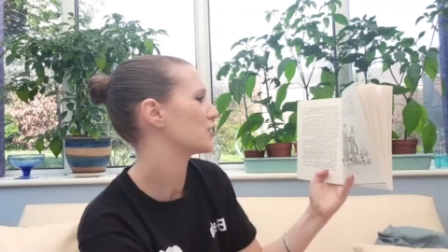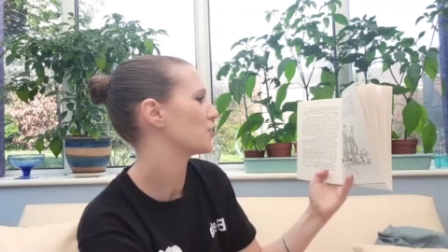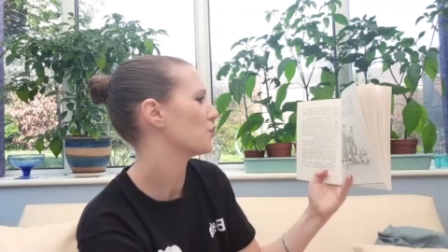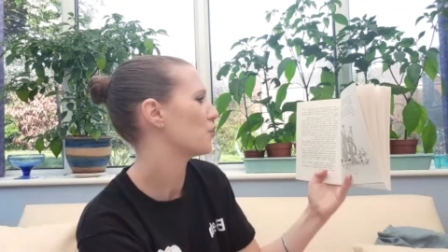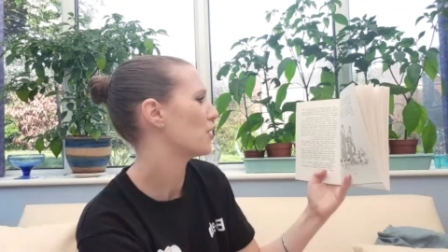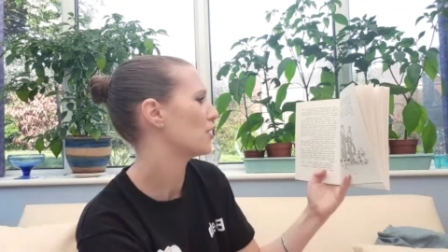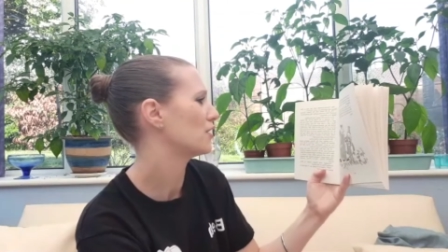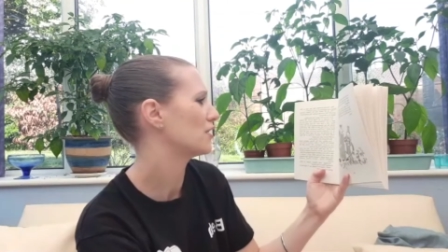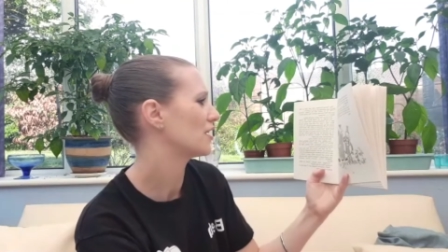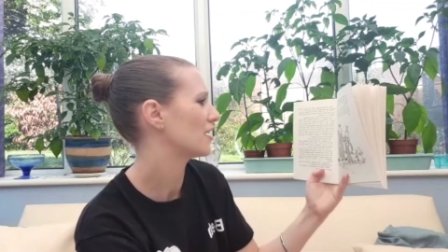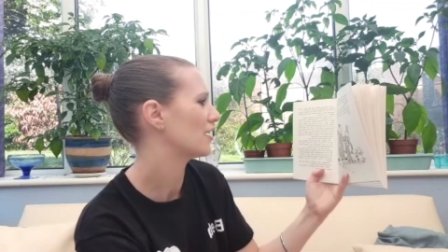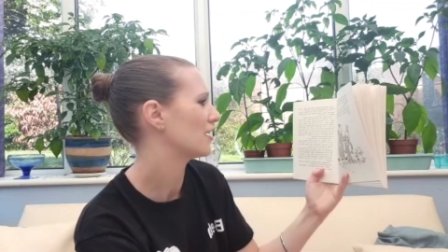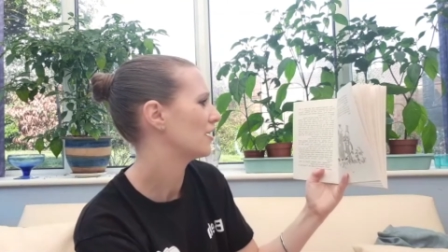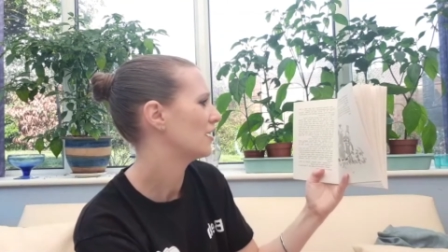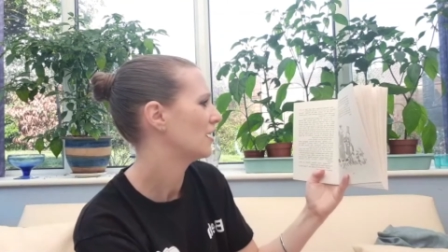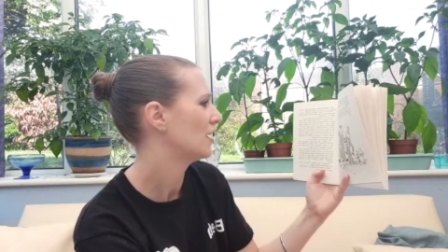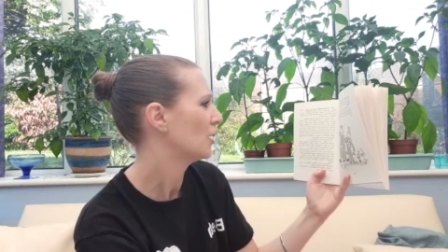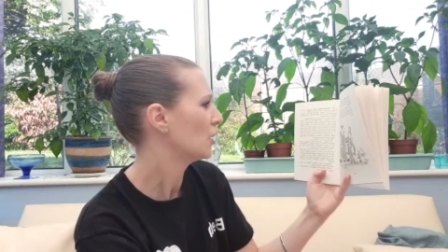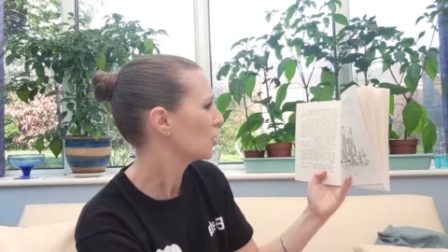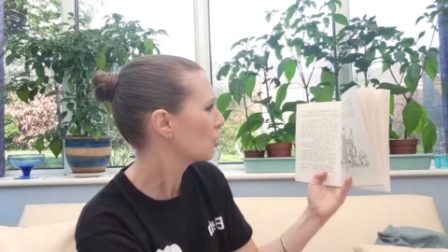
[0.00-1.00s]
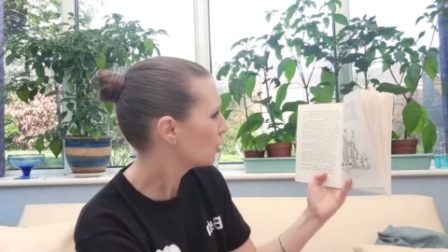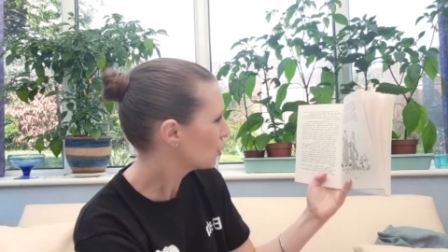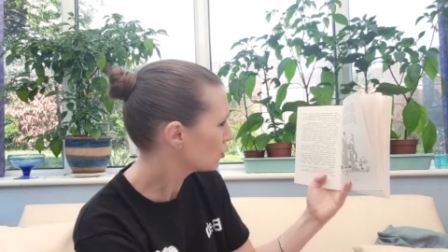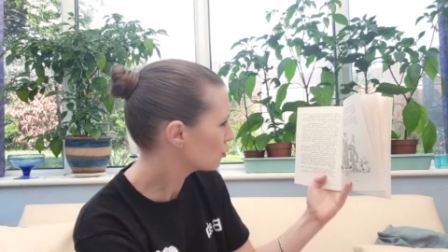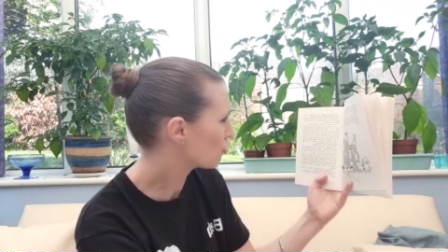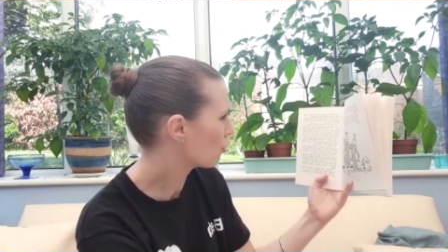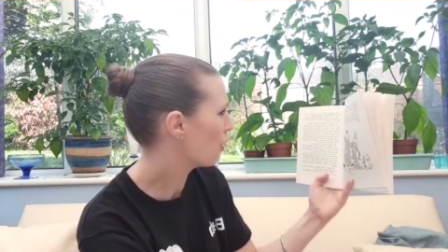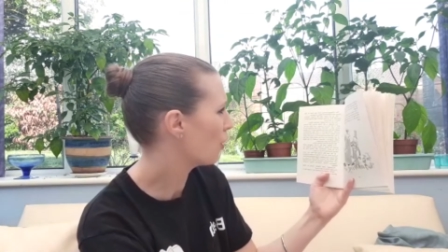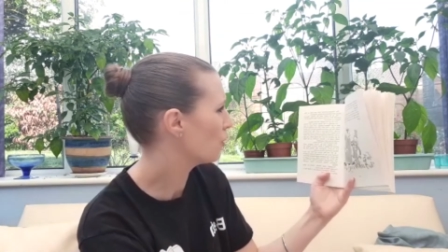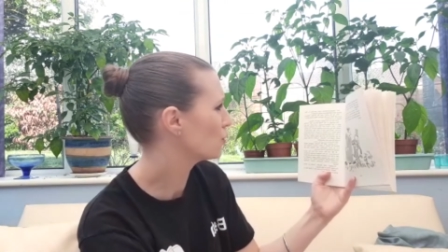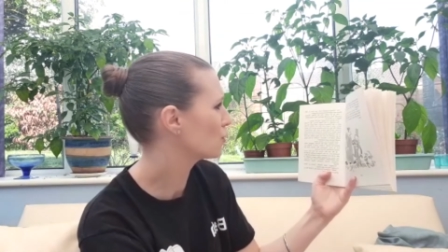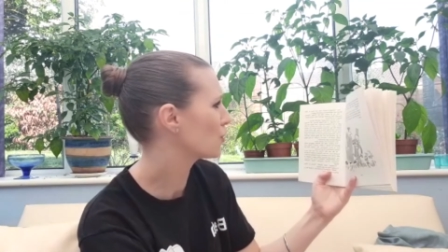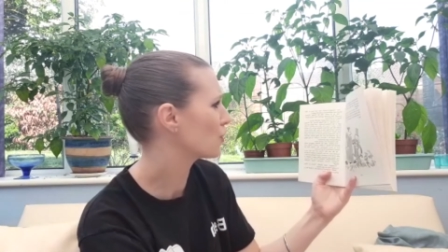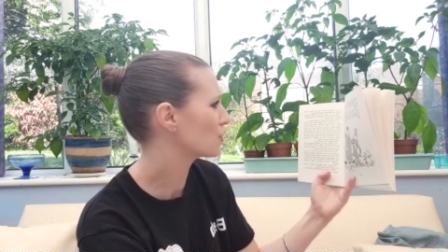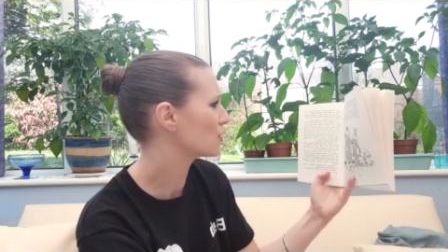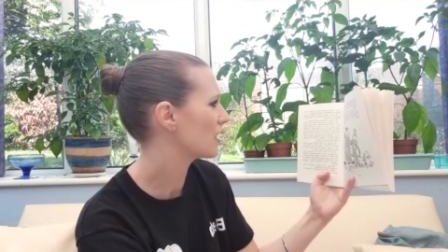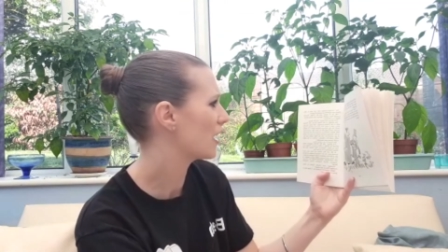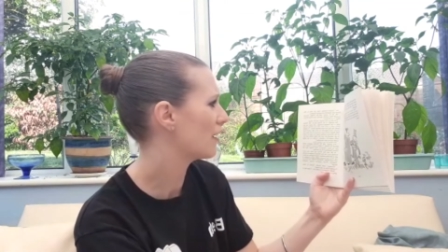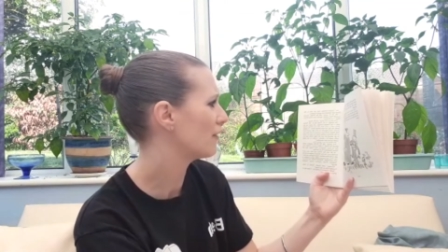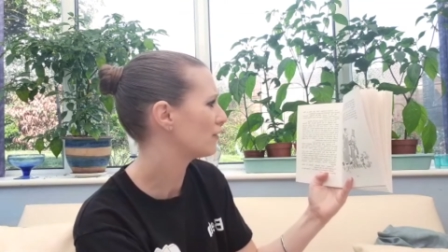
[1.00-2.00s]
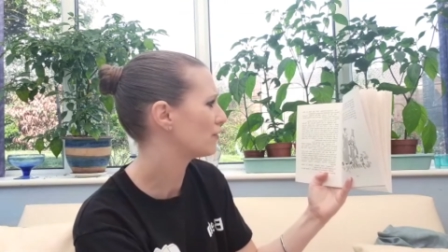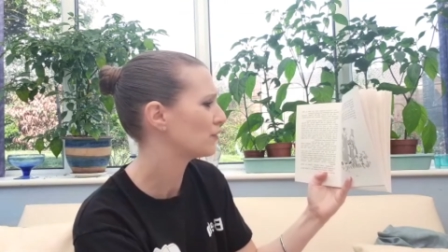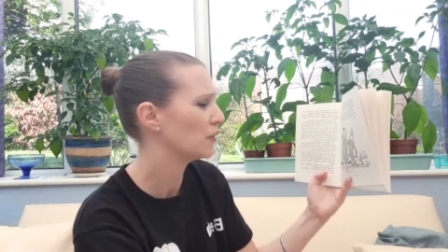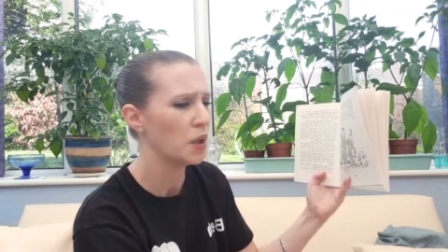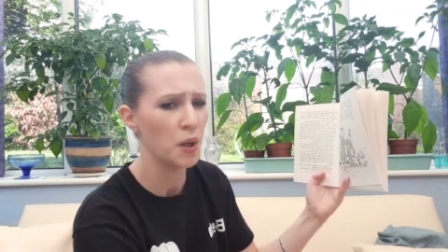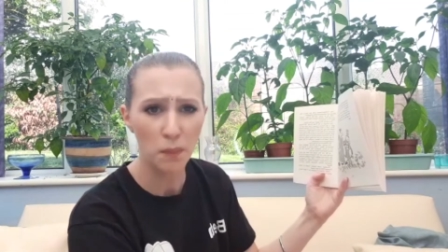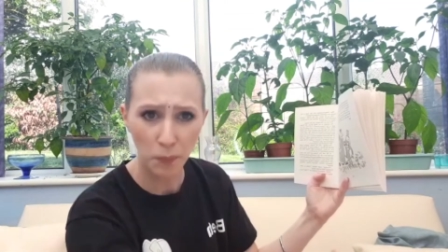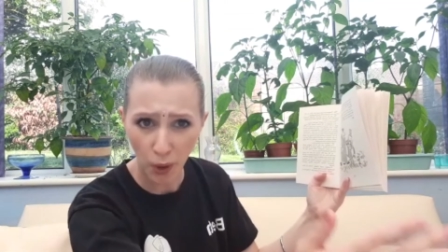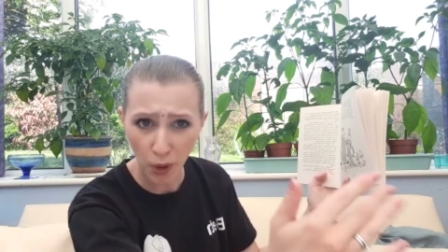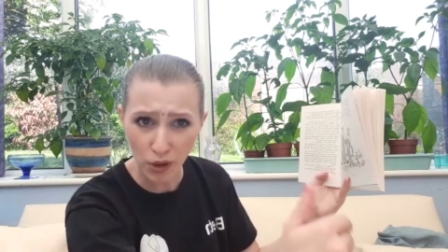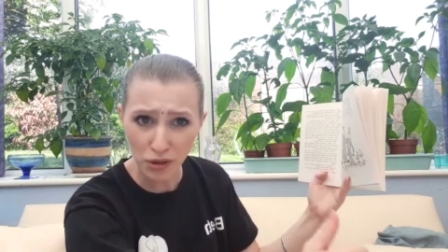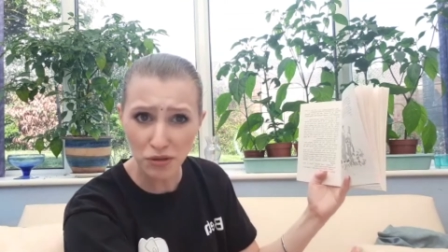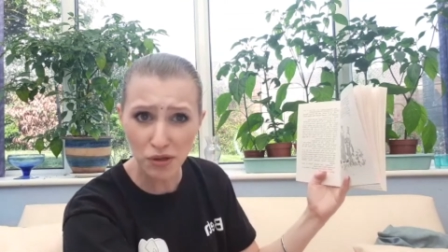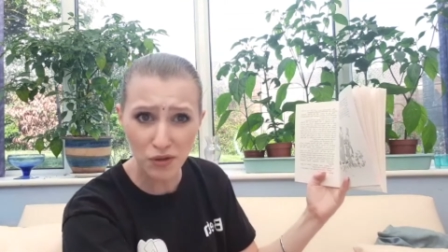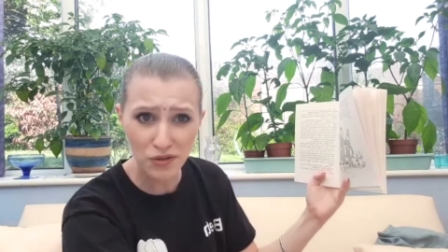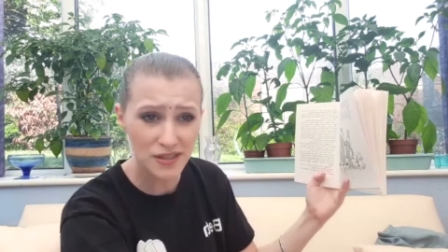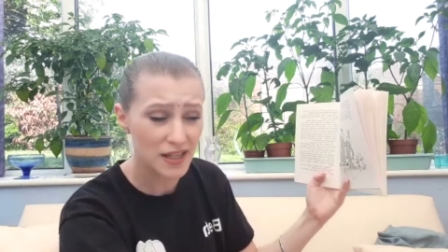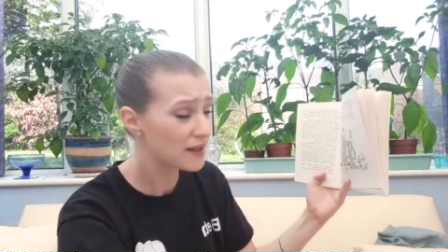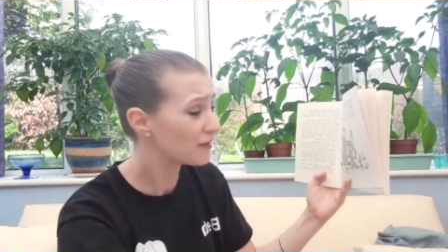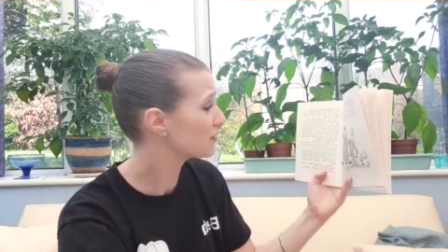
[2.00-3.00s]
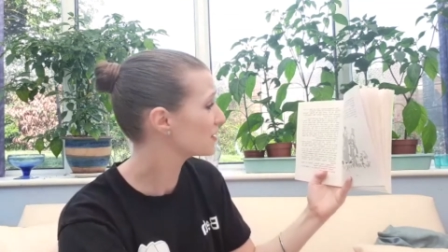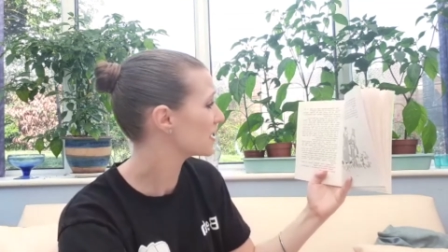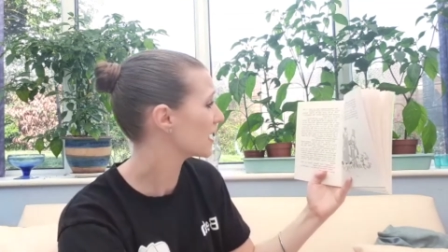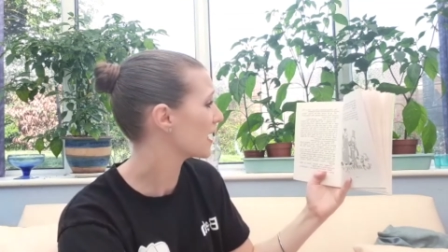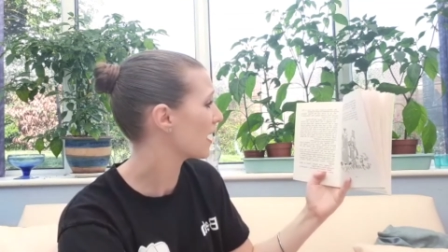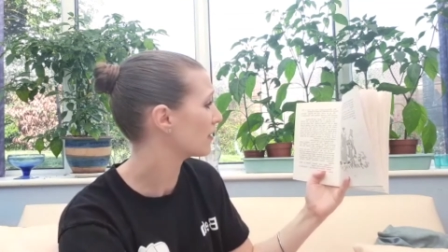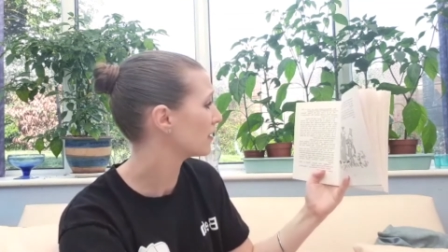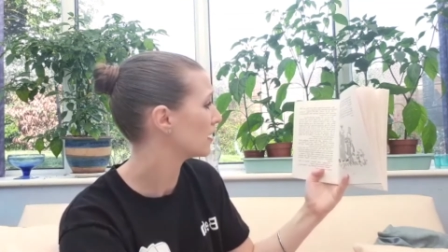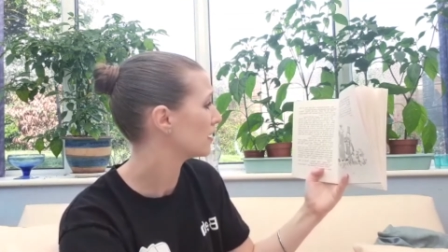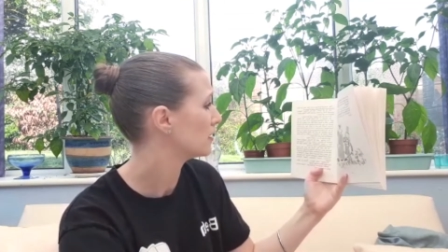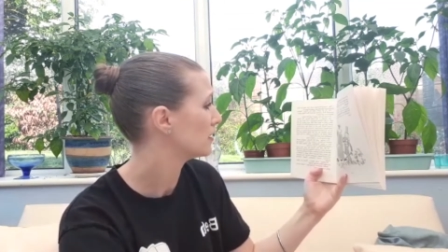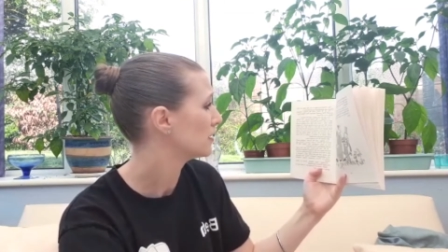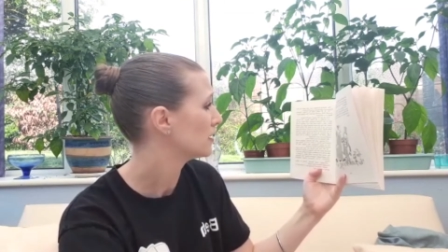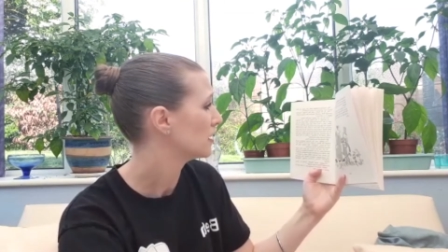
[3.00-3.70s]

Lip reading: Wonka. "Control yourself. Pull yourself together.